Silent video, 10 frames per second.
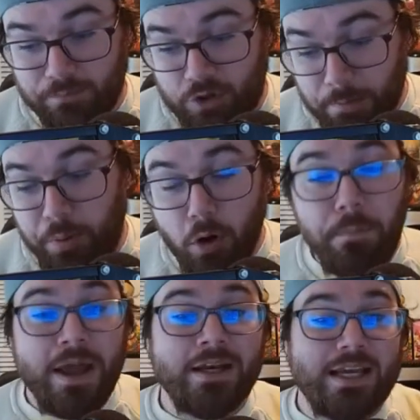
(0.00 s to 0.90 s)
The
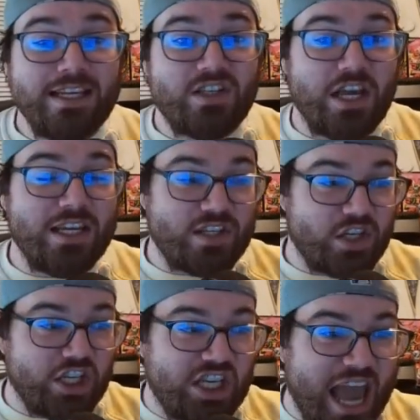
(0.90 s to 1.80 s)
bullpen is
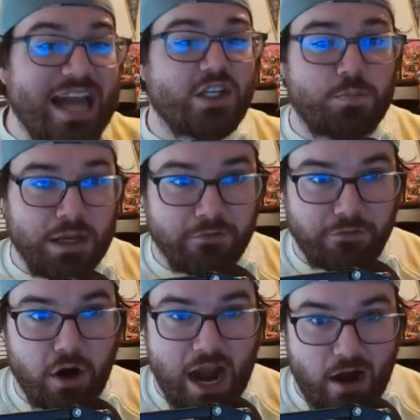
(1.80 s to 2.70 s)
gasping
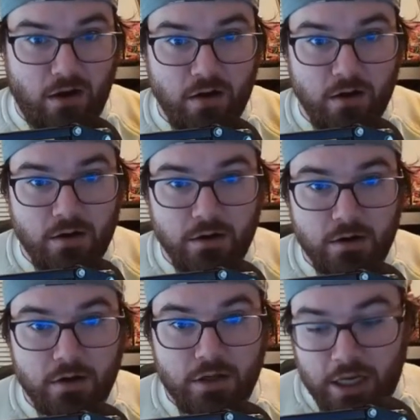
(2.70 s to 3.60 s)
for air
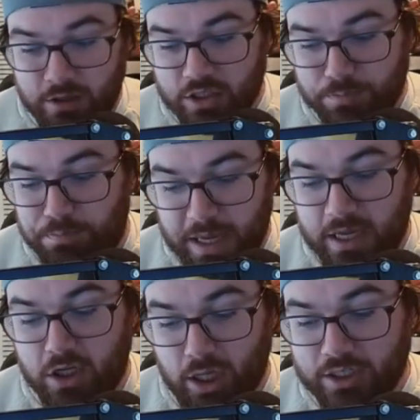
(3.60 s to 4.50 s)
in these
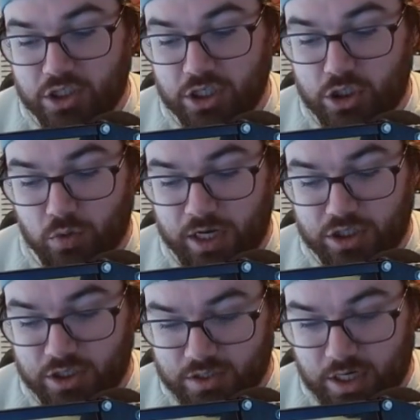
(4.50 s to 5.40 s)
big clutch
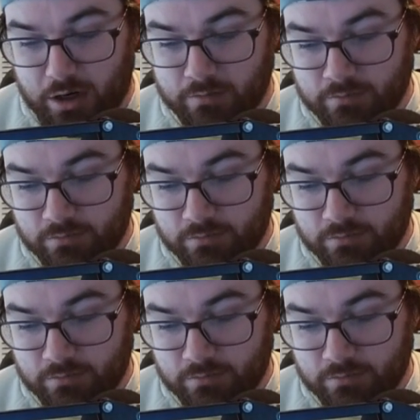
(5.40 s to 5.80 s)
situations here.